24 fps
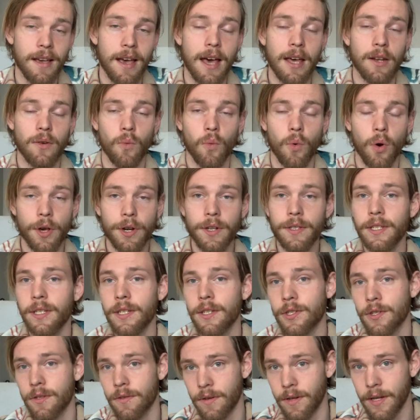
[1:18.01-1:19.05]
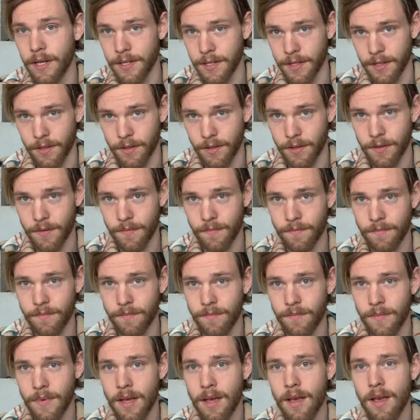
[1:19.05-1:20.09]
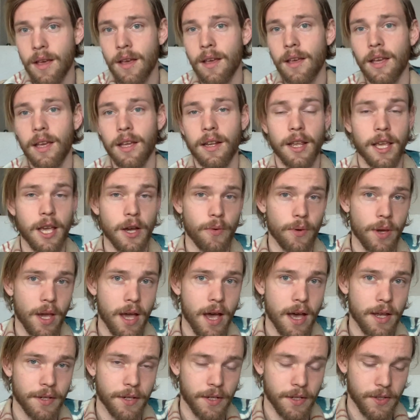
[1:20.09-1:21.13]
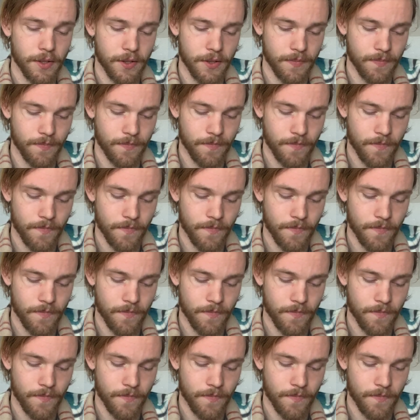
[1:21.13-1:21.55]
and what a teacher isn't in a yogi context.